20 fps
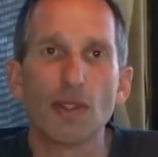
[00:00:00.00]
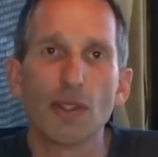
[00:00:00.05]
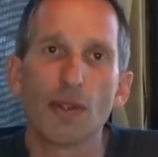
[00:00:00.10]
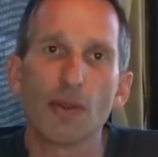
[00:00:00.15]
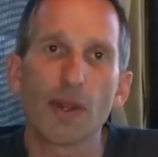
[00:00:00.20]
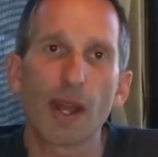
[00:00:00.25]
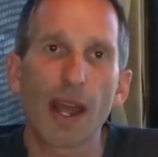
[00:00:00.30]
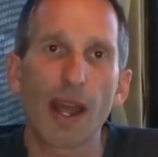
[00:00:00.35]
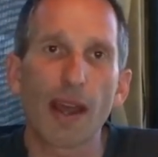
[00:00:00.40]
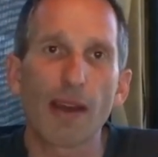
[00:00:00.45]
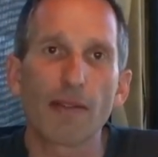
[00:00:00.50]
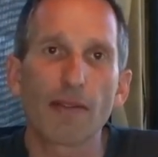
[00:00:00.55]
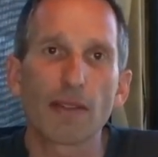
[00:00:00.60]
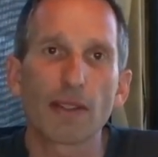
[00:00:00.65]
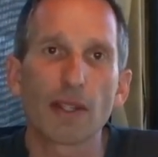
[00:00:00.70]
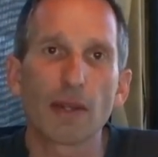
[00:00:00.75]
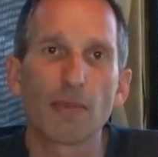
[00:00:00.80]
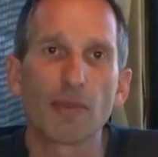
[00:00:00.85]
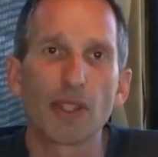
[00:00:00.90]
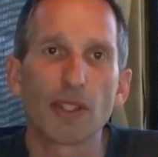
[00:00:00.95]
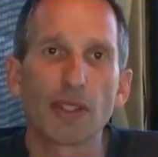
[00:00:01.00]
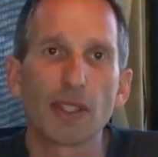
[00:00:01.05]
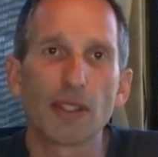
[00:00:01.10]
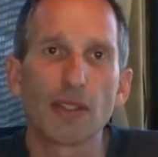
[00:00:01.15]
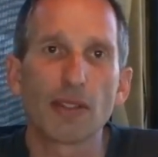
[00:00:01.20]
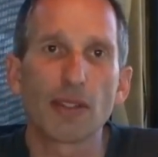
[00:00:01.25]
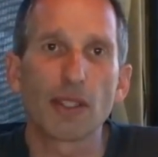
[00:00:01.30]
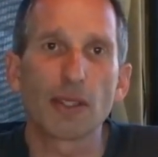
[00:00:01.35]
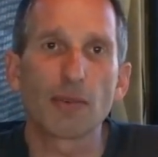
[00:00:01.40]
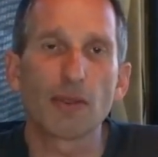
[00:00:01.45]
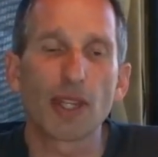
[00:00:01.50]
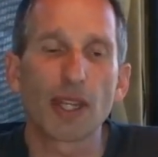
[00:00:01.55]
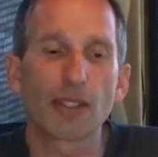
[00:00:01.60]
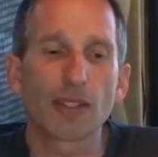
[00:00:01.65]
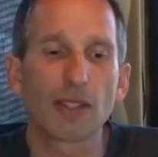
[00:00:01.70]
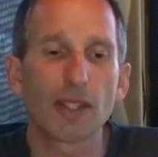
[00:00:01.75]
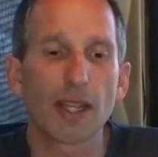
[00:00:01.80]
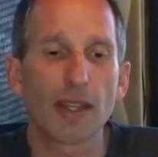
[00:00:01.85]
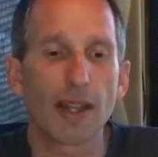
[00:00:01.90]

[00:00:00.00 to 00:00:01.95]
do have built-in surge protection,